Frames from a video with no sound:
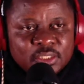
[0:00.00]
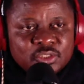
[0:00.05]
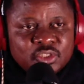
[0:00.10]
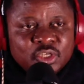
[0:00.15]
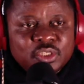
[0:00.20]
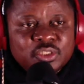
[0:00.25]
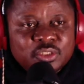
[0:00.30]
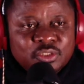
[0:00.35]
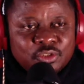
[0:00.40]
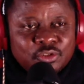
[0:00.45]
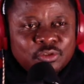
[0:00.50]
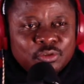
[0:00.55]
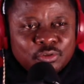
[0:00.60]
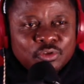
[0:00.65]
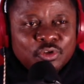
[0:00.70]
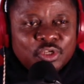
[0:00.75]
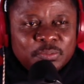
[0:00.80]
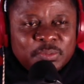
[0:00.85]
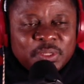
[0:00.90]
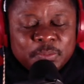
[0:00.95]
just
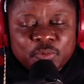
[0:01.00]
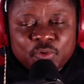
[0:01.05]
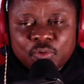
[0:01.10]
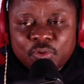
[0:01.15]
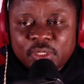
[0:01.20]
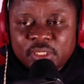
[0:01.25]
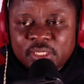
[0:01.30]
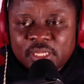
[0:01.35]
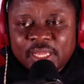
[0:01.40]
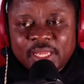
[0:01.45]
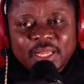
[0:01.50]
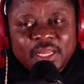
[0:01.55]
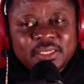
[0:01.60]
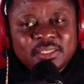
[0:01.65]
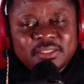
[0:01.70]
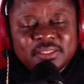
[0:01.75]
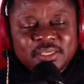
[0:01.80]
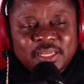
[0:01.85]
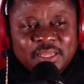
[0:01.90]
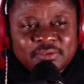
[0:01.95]
to keep them going.
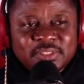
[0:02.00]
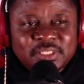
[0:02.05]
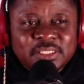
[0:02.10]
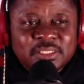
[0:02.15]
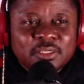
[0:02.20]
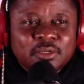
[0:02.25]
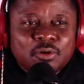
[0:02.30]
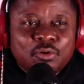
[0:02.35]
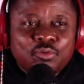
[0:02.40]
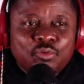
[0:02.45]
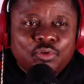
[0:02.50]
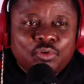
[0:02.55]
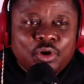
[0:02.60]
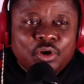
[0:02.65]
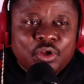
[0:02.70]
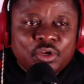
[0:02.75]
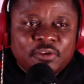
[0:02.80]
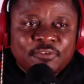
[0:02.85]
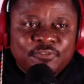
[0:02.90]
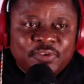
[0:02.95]
And I've seen a whole
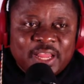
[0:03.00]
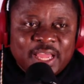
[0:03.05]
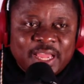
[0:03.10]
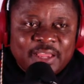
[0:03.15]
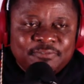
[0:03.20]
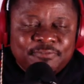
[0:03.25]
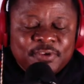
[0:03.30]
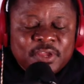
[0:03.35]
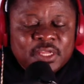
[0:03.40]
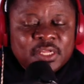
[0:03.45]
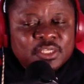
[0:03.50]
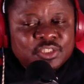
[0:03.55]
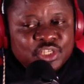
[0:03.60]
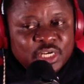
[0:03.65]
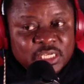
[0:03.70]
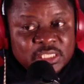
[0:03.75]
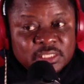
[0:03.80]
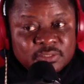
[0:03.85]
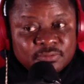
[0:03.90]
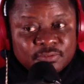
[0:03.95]
lot of life
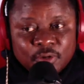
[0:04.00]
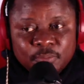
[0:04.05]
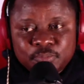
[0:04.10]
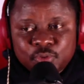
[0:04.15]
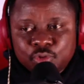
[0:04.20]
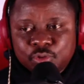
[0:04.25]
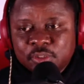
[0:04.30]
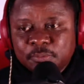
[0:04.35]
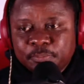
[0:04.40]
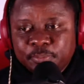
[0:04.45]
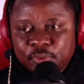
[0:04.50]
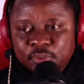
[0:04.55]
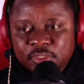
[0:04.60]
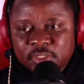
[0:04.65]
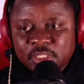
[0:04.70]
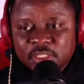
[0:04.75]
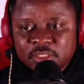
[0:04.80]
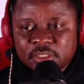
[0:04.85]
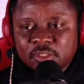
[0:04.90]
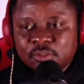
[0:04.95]
transform through the process.